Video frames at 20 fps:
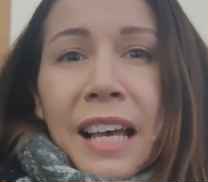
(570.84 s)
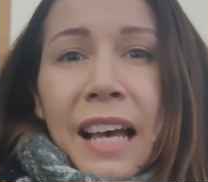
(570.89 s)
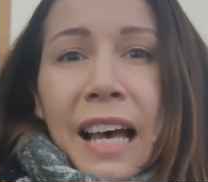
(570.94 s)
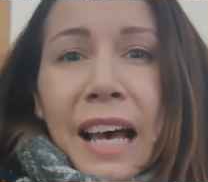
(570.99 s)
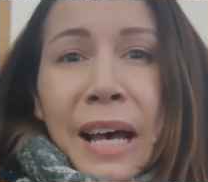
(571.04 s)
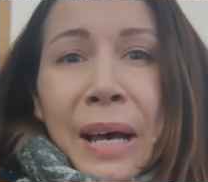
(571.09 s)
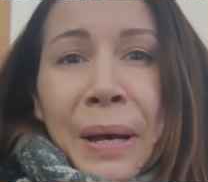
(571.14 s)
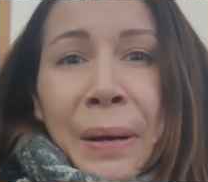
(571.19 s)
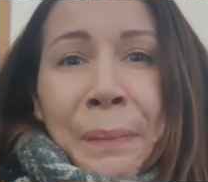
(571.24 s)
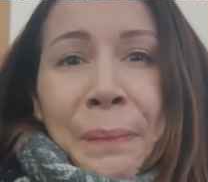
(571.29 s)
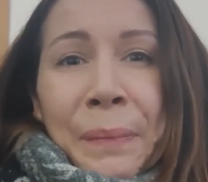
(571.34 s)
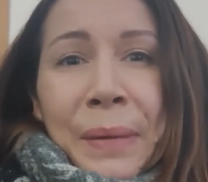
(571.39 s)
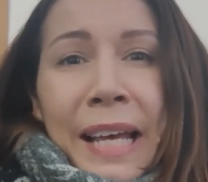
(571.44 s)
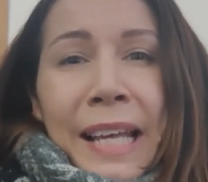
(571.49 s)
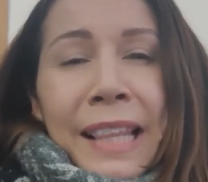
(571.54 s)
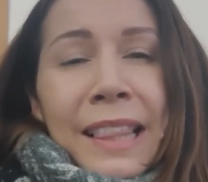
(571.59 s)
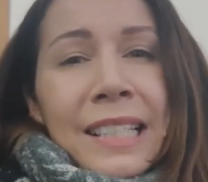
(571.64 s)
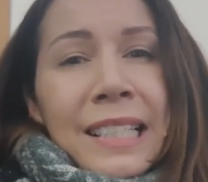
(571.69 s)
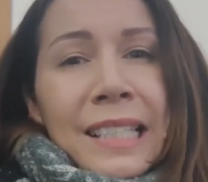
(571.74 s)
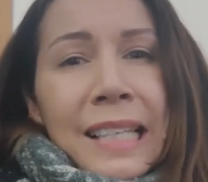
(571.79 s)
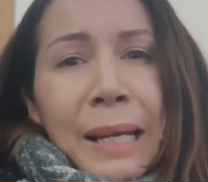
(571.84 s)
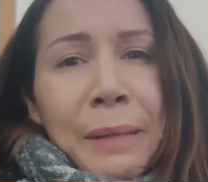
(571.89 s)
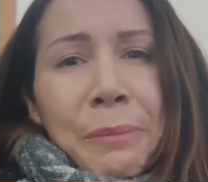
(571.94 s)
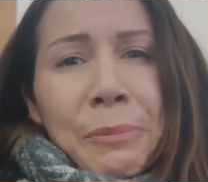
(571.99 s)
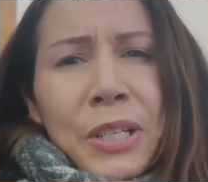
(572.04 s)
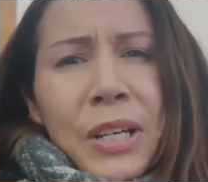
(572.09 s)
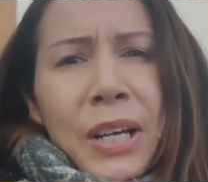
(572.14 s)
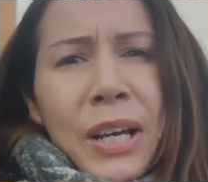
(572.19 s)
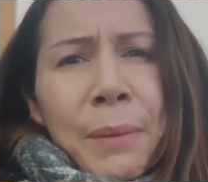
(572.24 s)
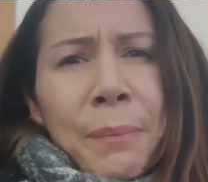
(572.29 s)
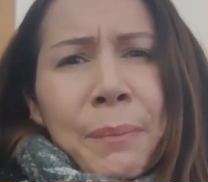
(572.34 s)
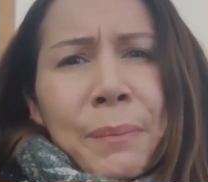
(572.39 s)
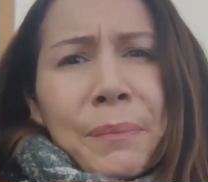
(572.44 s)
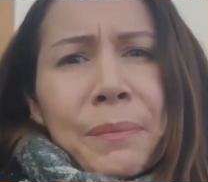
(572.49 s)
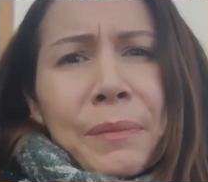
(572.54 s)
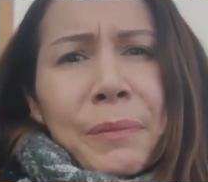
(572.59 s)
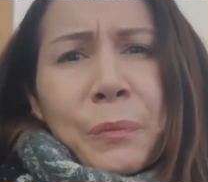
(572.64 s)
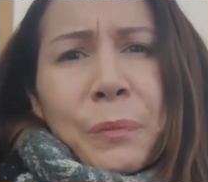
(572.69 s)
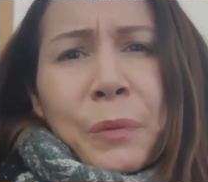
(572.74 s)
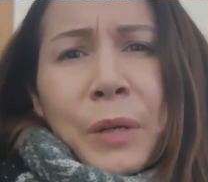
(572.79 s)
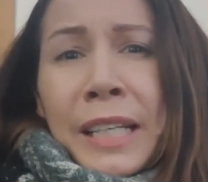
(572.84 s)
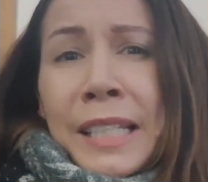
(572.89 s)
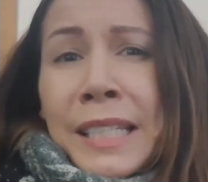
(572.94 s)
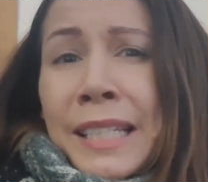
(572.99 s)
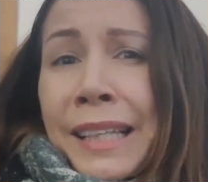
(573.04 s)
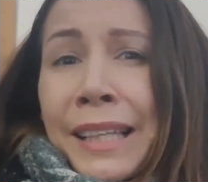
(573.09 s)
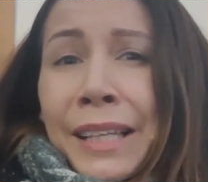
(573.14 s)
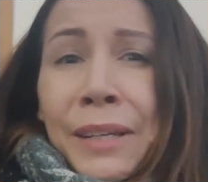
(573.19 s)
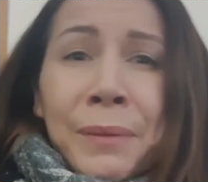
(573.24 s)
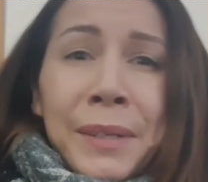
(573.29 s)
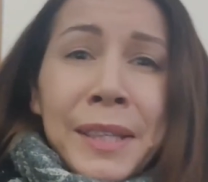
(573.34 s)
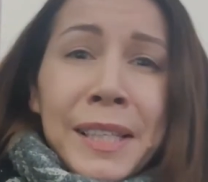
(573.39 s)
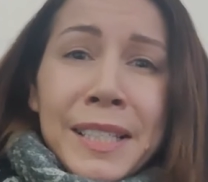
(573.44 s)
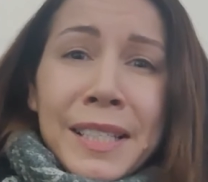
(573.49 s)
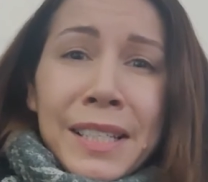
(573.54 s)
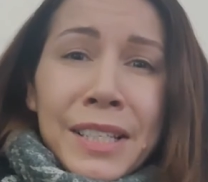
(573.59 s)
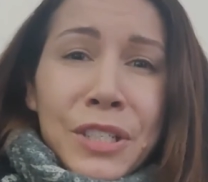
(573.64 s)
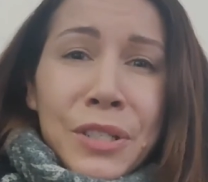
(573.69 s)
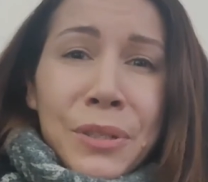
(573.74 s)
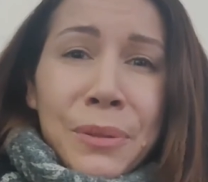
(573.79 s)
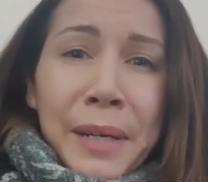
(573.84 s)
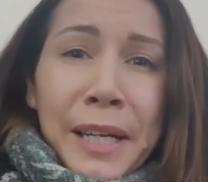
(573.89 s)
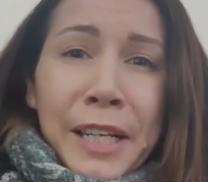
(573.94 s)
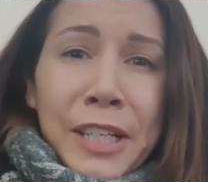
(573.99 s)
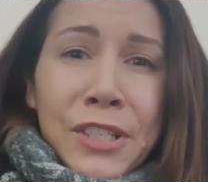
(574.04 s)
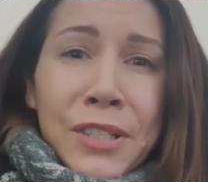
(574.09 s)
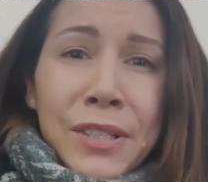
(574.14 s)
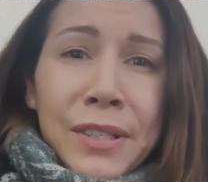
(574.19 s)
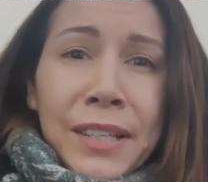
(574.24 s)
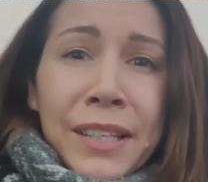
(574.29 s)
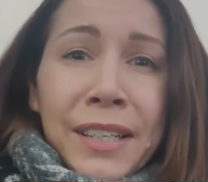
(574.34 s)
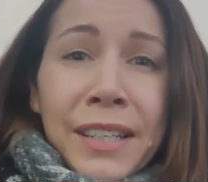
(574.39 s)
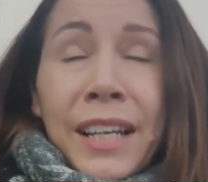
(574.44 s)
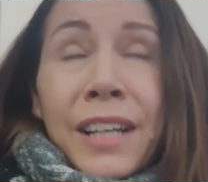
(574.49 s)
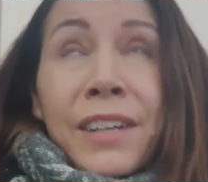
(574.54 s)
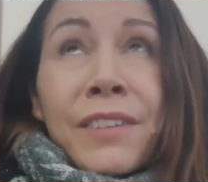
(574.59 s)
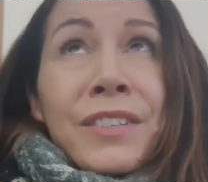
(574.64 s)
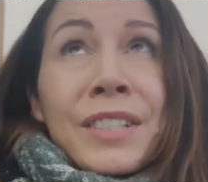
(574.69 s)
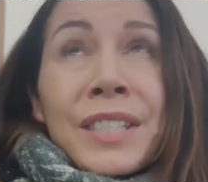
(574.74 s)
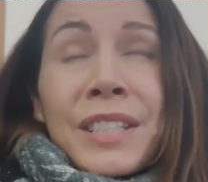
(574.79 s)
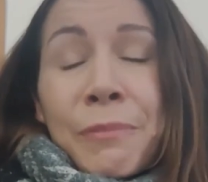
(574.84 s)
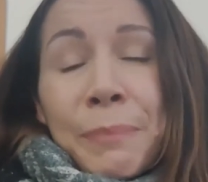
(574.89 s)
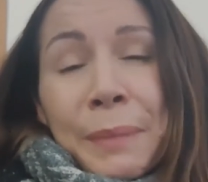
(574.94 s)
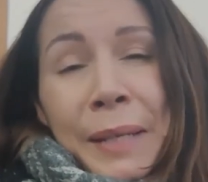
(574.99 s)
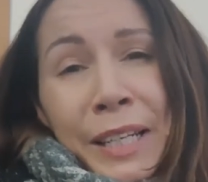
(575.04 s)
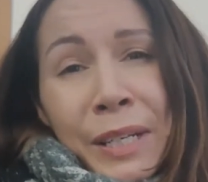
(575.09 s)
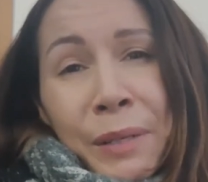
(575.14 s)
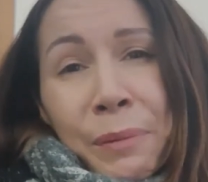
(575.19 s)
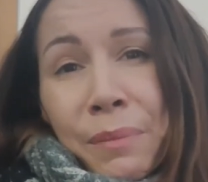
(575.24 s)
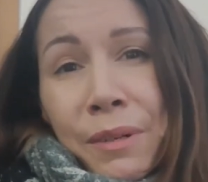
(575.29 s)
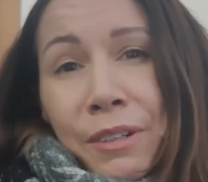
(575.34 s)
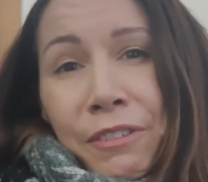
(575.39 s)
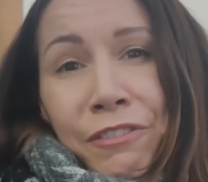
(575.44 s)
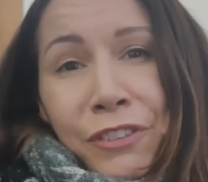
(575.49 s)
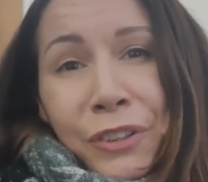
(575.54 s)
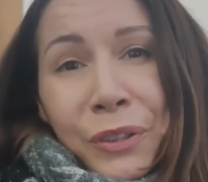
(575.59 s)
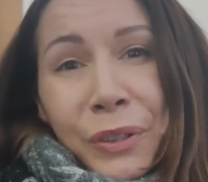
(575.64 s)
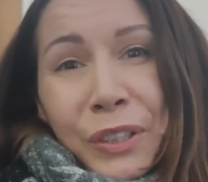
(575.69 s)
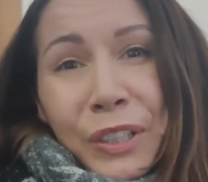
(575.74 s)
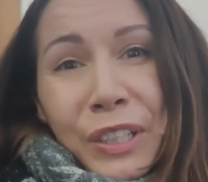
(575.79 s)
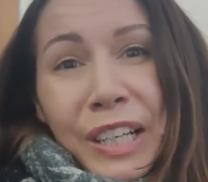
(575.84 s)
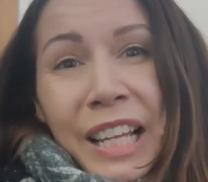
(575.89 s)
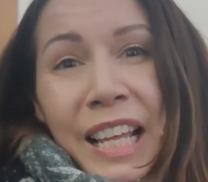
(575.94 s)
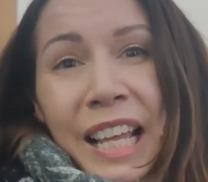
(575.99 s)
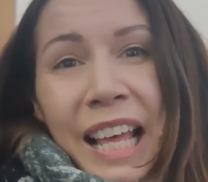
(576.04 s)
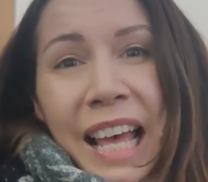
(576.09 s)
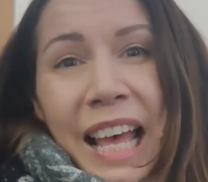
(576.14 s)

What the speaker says: At the same time, we're dealing with a situation that none of us have been in before,